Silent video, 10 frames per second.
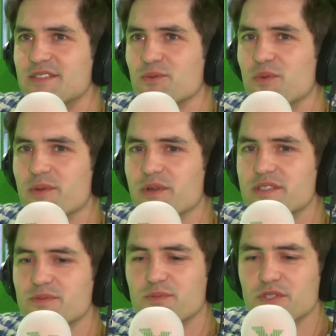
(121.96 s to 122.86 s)
we
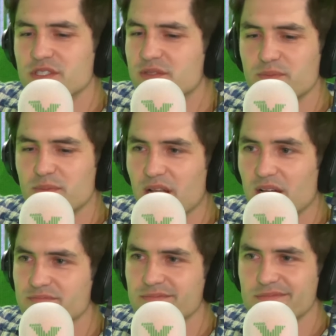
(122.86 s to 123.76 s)
would just be
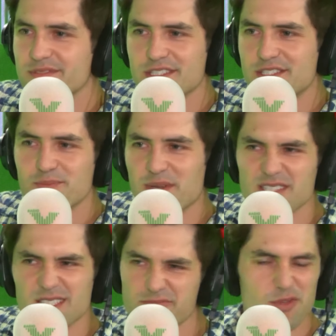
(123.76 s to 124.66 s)
like, this is
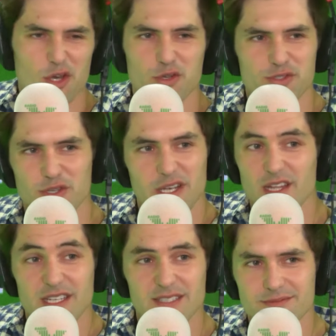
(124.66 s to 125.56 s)
basically who's
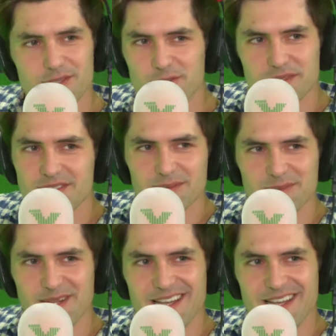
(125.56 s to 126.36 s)
online, who wants to play.